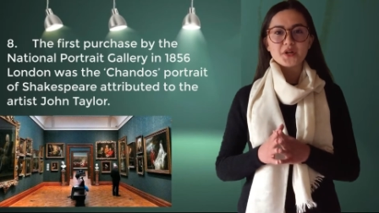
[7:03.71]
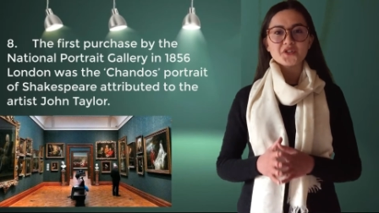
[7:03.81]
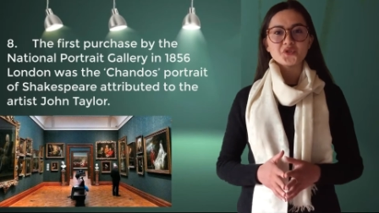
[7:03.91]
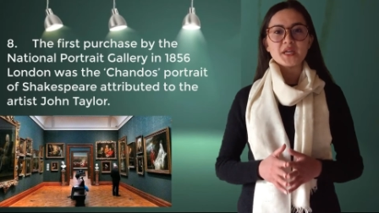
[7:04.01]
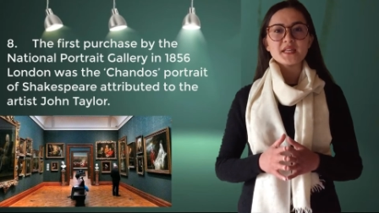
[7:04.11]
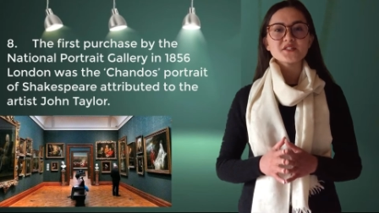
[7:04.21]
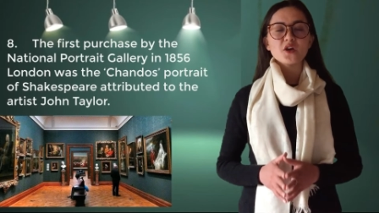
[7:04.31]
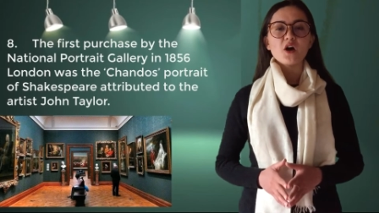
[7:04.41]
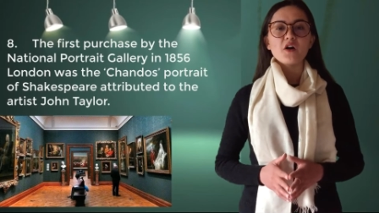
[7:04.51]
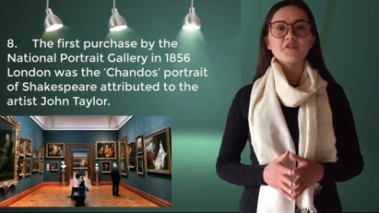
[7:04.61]

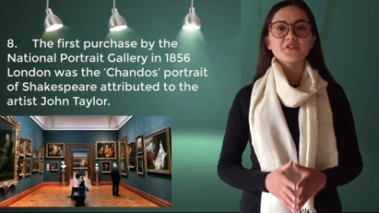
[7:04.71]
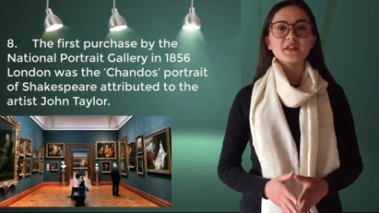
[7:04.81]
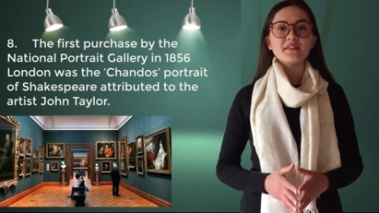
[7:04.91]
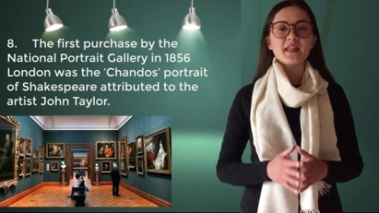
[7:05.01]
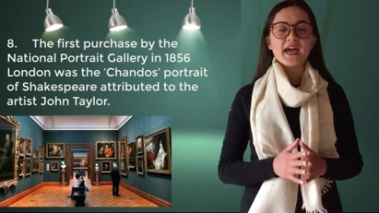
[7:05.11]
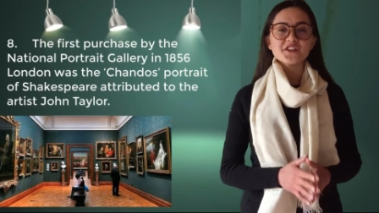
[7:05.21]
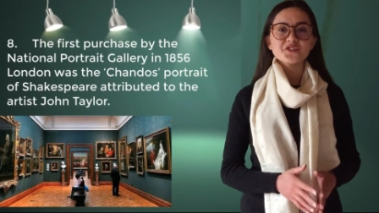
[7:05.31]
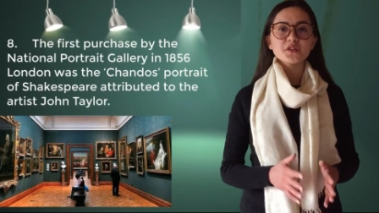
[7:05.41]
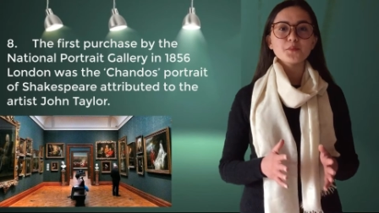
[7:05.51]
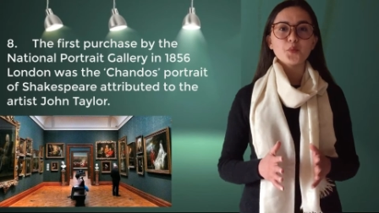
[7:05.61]
purchase of the
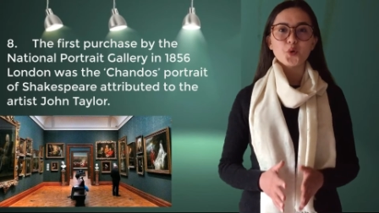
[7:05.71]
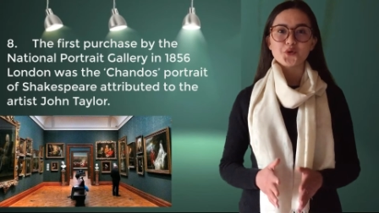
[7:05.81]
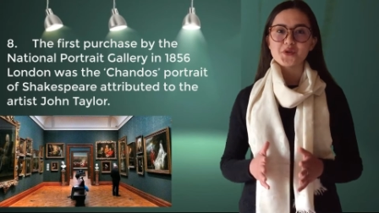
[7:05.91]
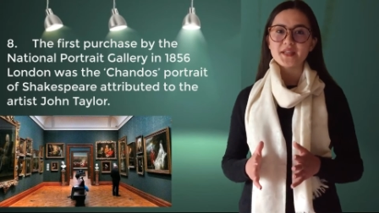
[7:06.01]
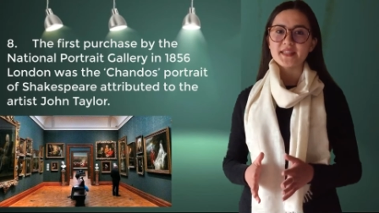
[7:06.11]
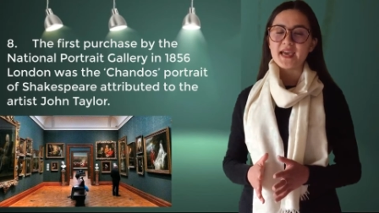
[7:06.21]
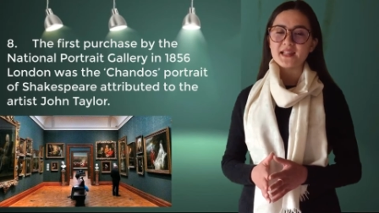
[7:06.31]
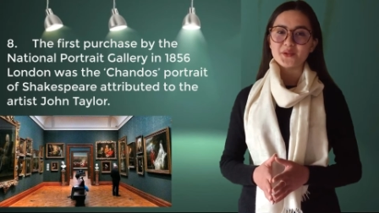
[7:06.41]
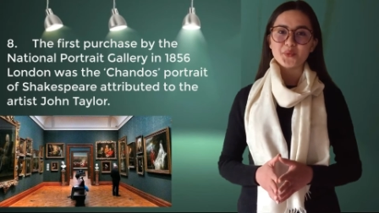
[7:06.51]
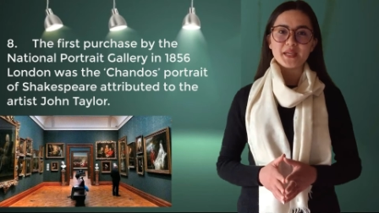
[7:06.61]
National Portrait
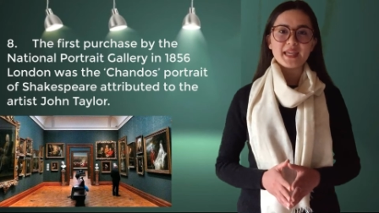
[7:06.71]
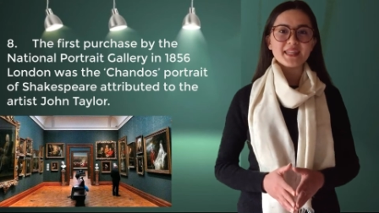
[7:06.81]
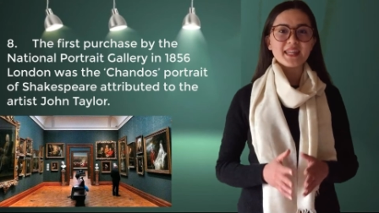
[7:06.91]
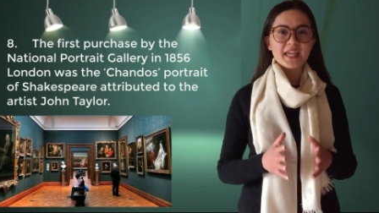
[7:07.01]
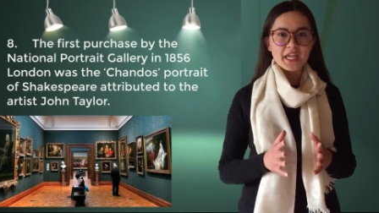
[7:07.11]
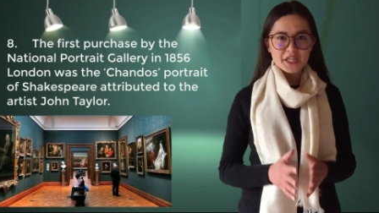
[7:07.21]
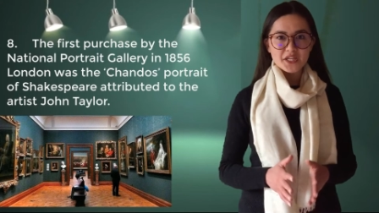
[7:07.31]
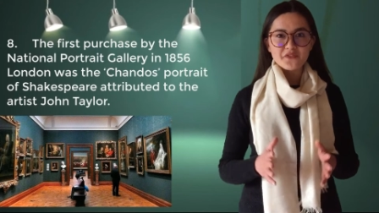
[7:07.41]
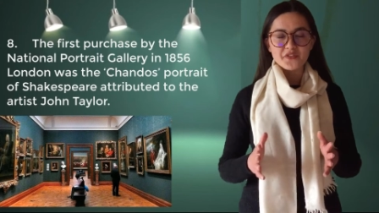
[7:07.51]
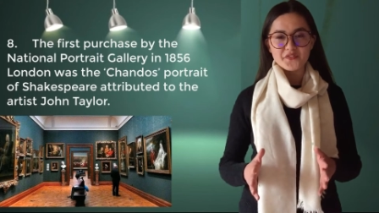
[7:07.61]
Gallery in
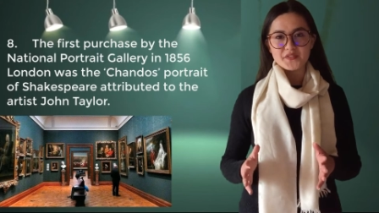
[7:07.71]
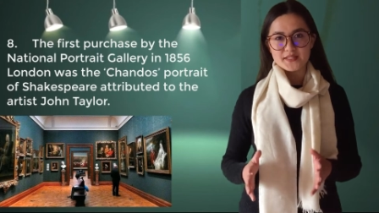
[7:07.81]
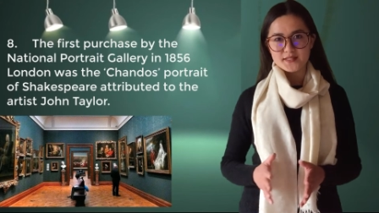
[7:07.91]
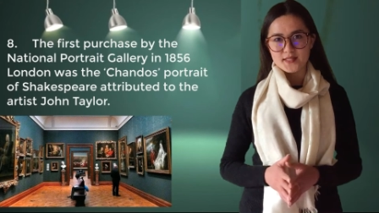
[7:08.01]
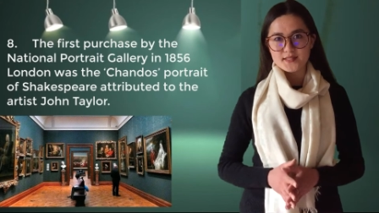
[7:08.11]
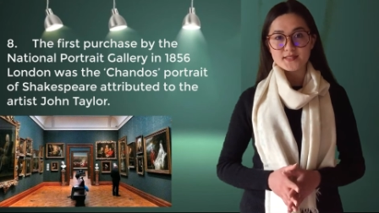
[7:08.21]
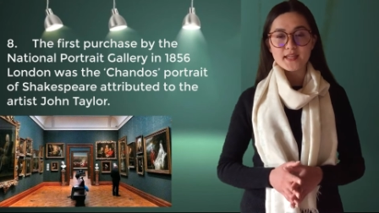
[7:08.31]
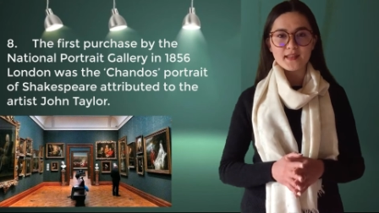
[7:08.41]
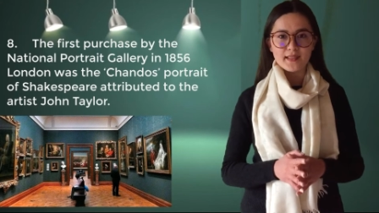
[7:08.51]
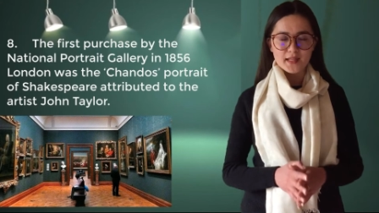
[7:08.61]
1856
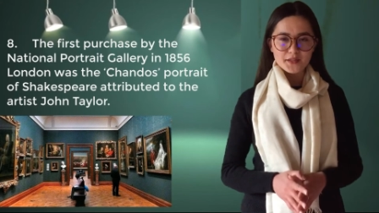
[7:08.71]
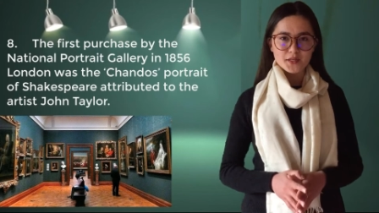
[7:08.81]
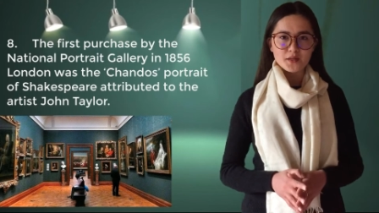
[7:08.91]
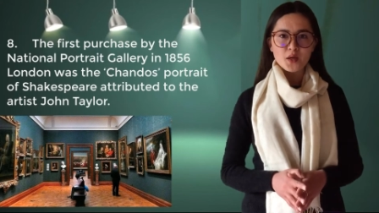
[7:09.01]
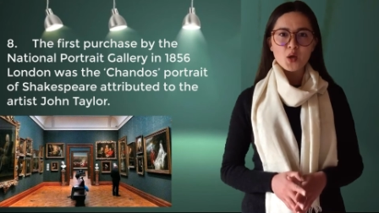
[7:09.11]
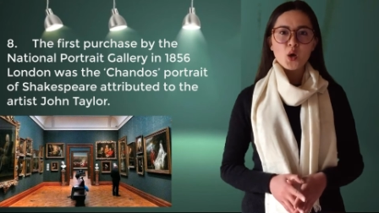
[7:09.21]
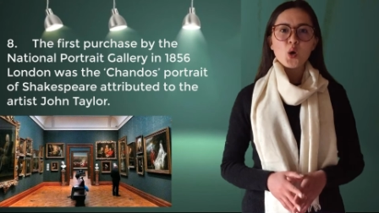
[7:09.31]
in London